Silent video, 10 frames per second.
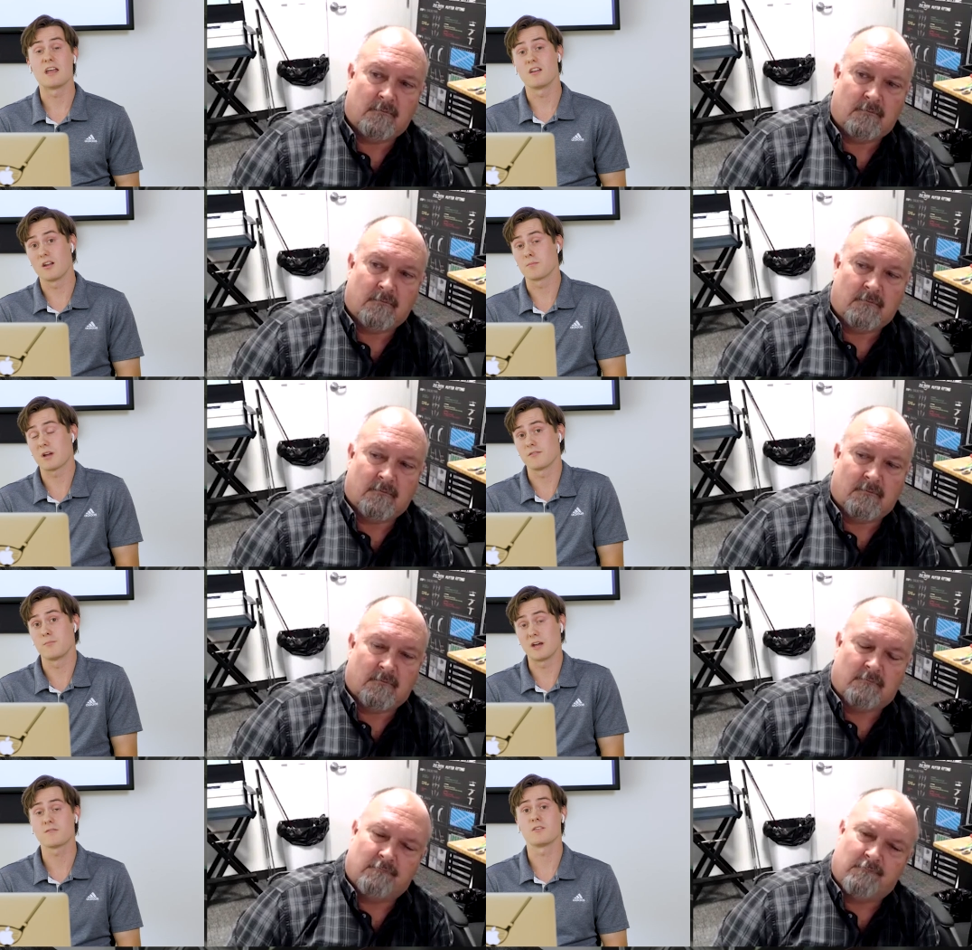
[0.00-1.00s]
Speaker 1: ended up kind
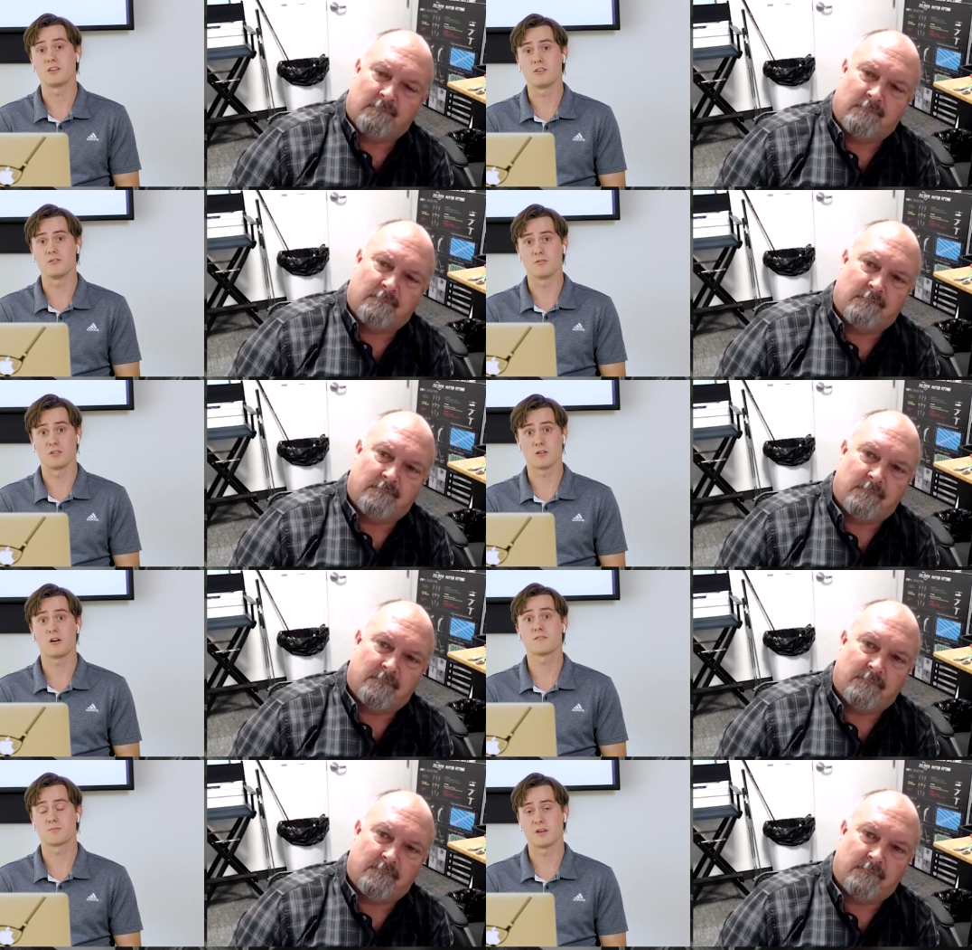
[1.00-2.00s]
of benefiting you in the
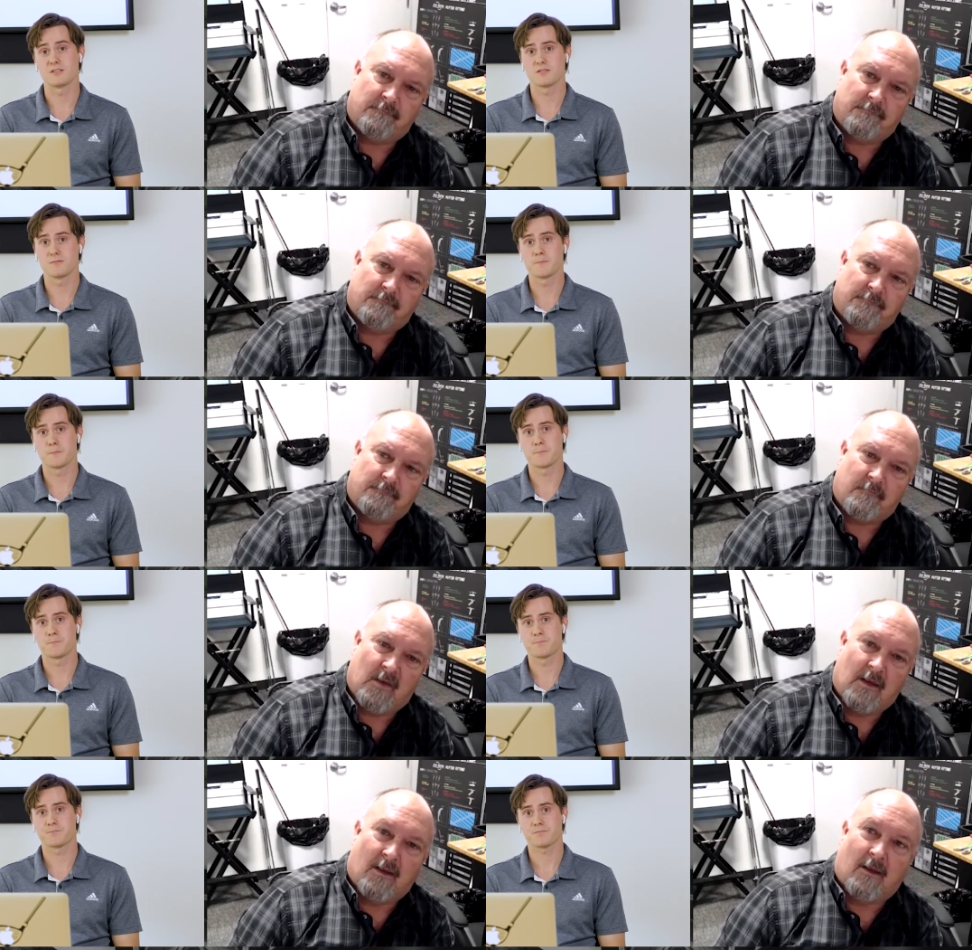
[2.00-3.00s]
golf space.
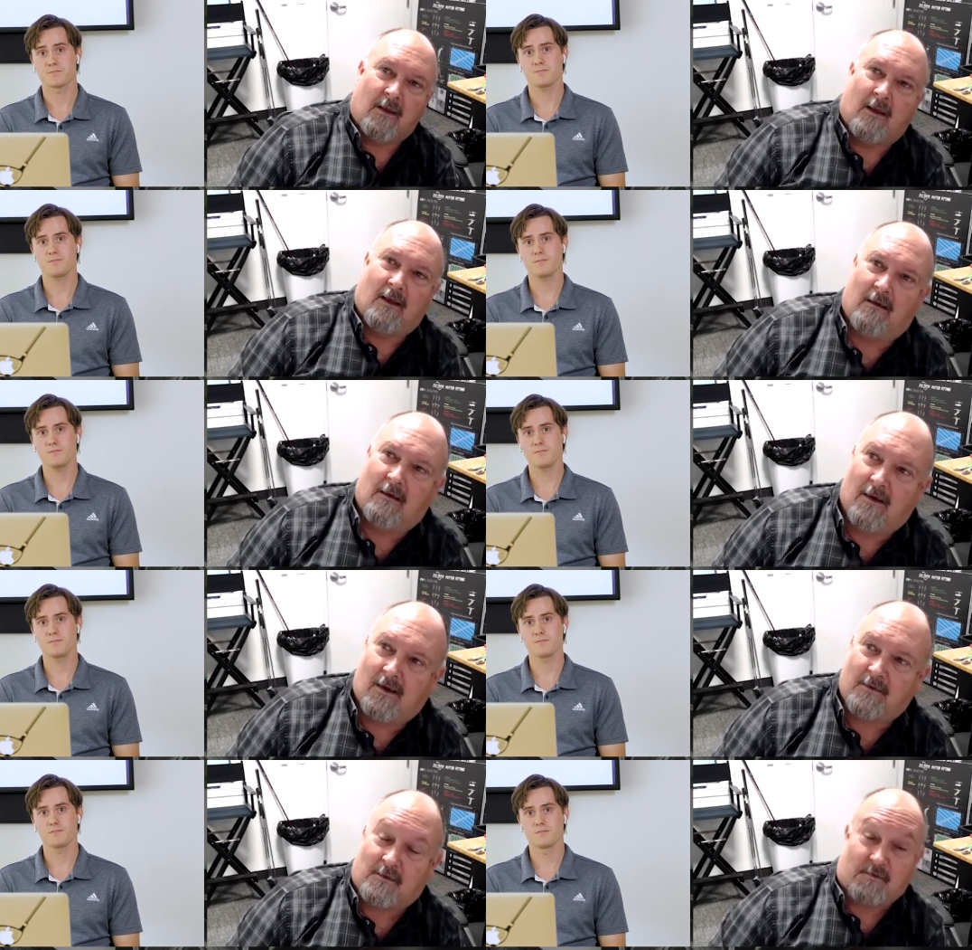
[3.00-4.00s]

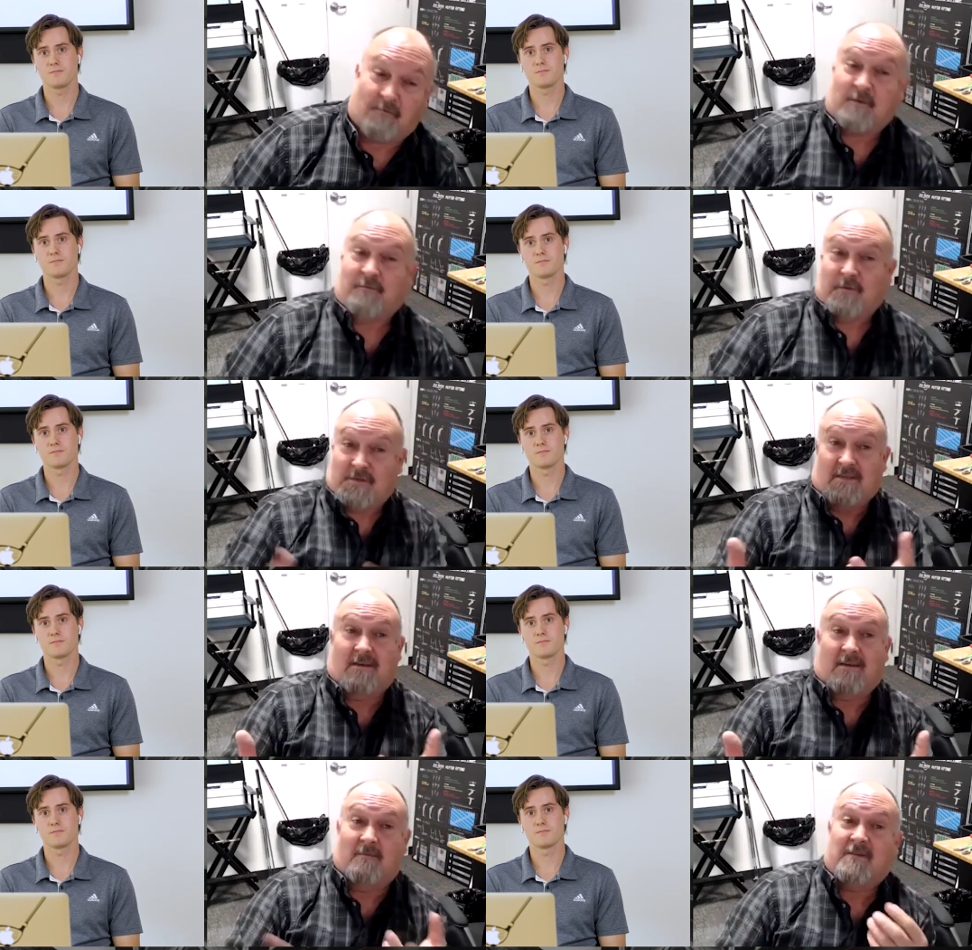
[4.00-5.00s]
Speaker 2: Uh, the, the first thing
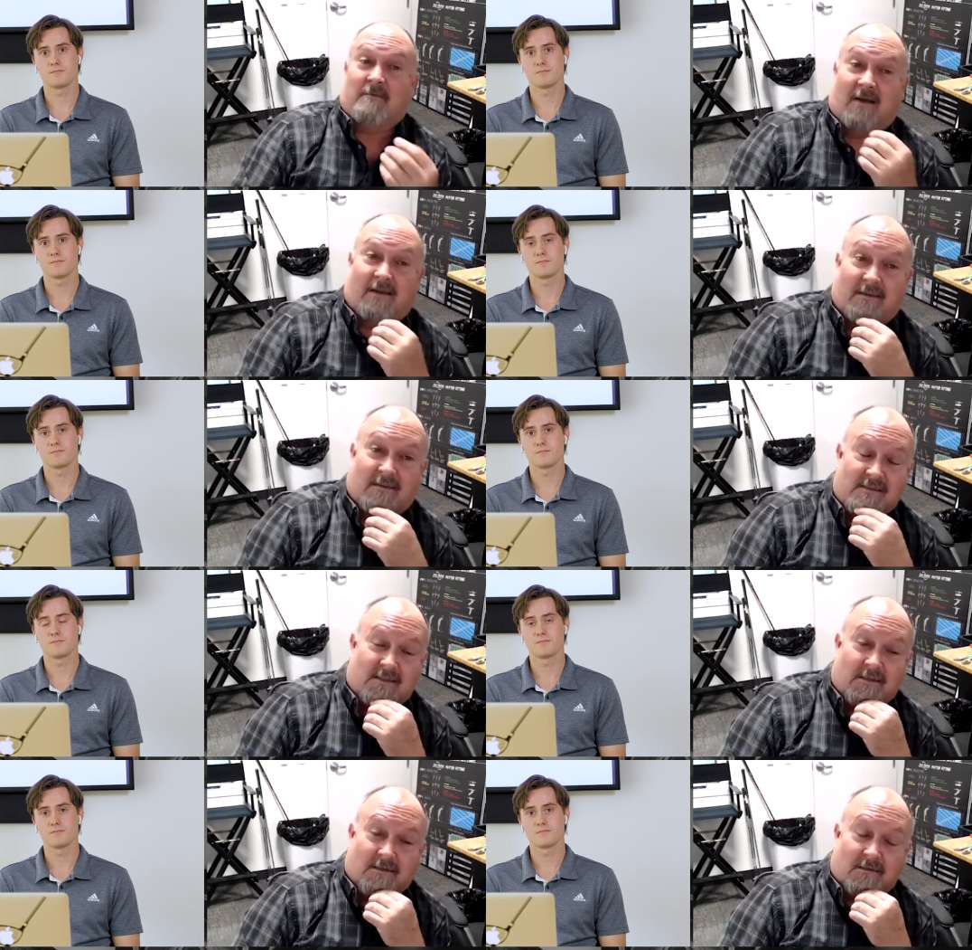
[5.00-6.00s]
that comes to mind is
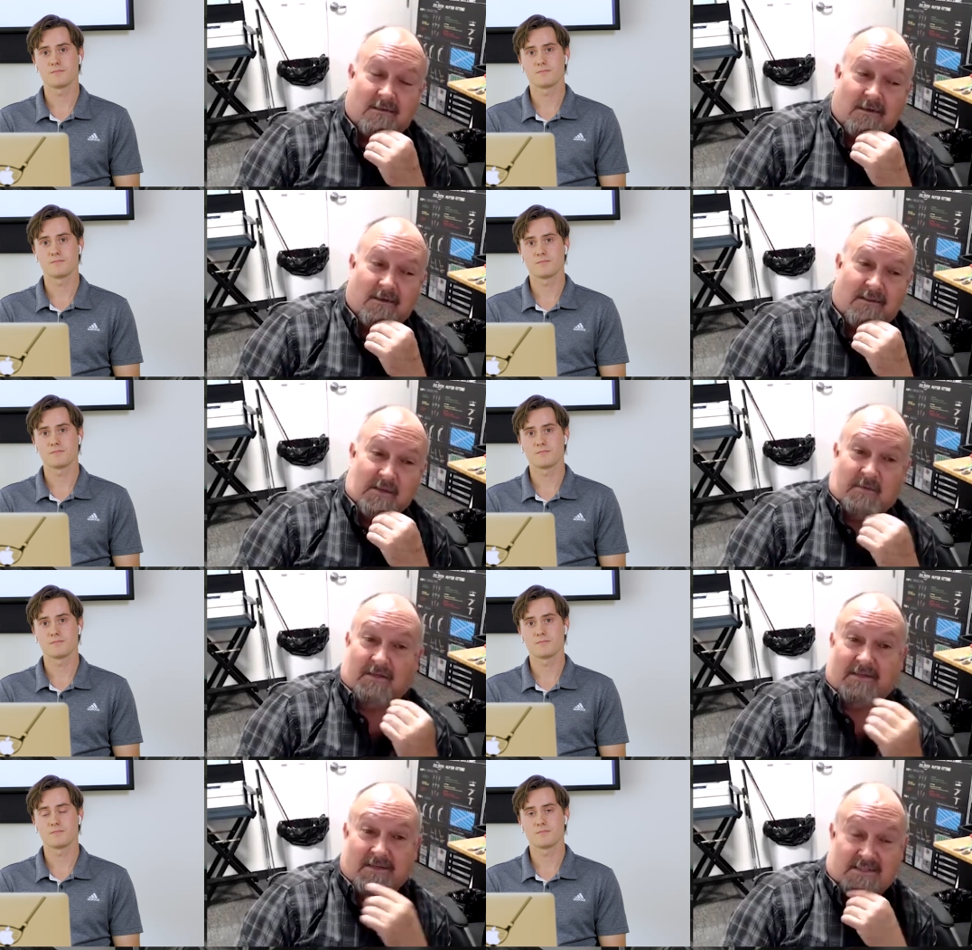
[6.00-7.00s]
the the
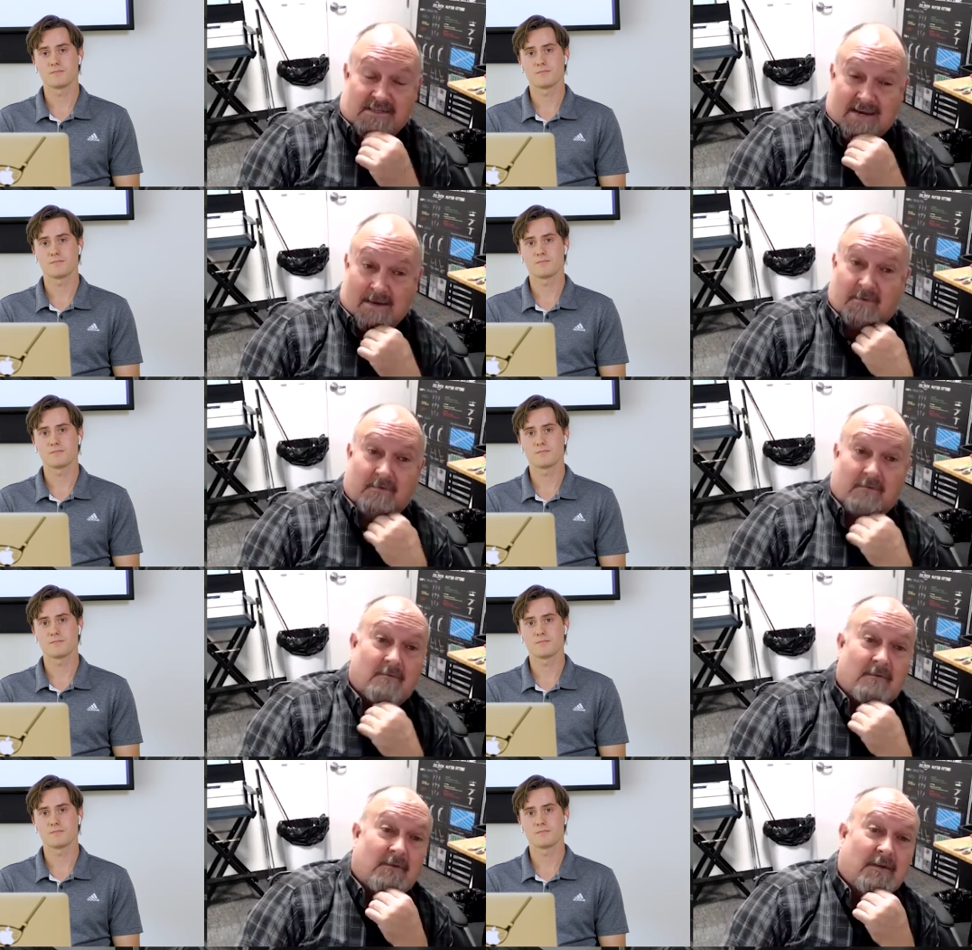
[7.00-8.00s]
ability to stamp.
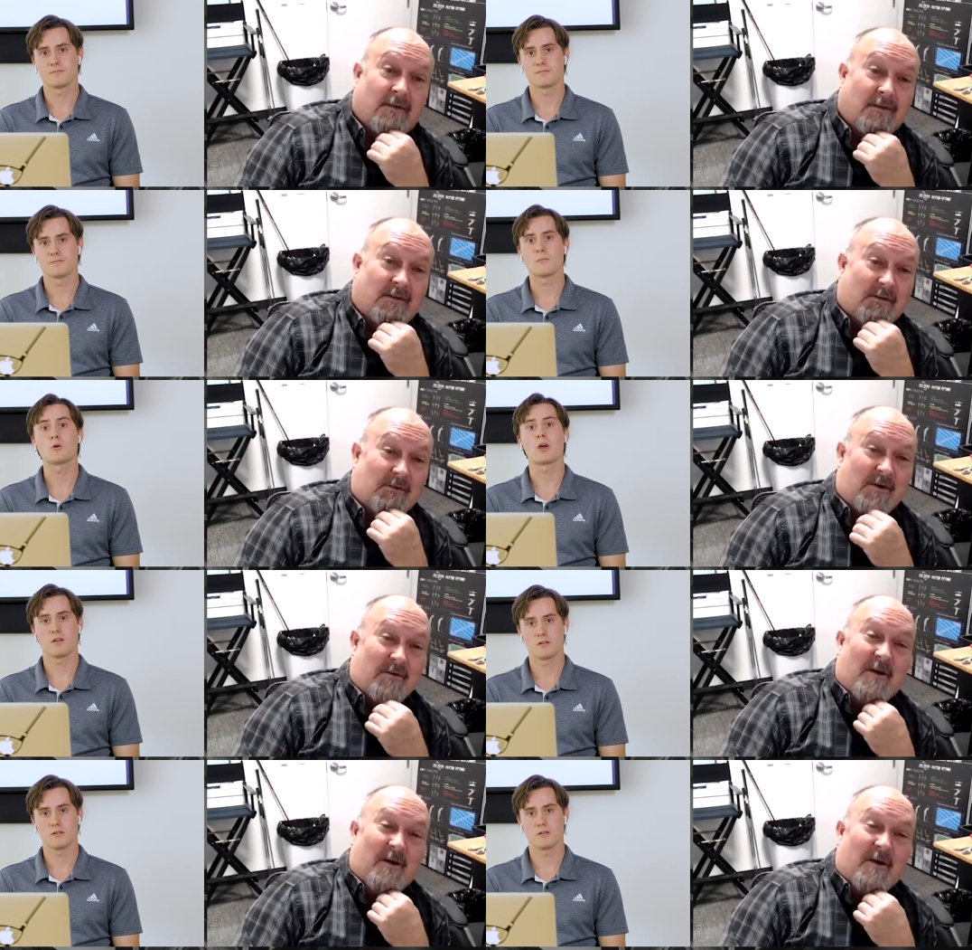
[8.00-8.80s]
You know, okay.